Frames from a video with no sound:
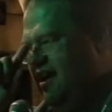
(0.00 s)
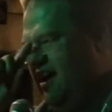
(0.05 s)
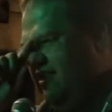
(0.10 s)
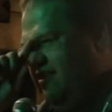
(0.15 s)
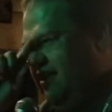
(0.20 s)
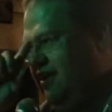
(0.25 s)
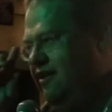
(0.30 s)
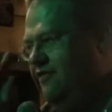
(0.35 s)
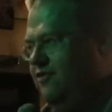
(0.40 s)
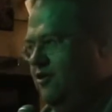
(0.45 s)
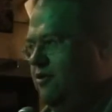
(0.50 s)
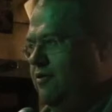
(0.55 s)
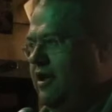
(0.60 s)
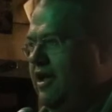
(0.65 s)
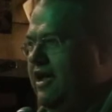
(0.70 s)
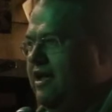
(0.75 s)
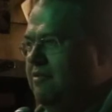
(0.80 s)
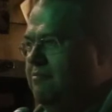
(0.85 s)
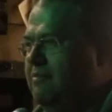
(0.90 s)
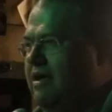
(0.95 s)
I think if you
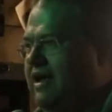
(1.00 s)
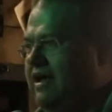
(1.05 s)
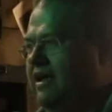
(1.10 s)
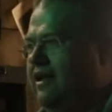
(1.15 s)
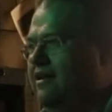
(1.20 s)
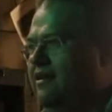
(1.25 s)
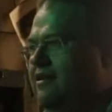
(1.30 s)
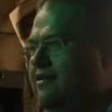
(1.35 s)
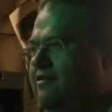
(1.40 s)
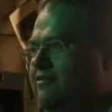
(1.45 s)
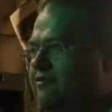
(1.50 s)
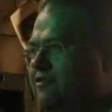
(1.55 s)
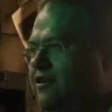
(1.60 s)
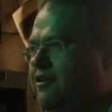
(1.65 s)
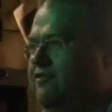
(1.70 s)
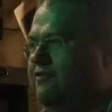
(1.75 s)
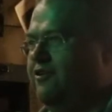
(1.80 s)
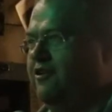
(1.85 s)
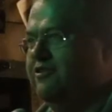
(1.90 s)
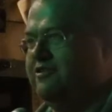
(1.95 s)
hit Macon for
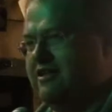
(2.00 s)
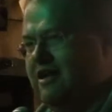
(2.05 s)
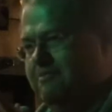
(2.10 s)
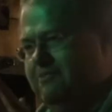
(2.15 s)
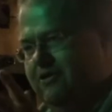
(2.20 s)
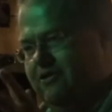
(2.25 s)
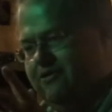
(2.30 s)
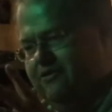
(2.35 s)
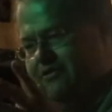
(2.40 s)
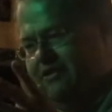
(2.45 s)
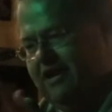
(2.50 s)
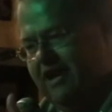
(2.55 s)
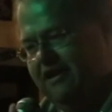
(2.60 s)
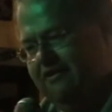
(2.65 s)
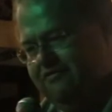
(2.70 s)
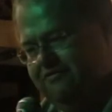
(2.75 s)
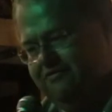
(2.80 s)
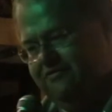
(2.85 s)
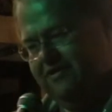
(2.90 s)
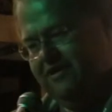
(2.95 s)
your first time in your
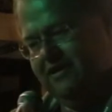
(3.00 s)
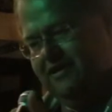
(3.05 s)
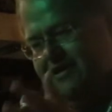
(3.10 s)
life,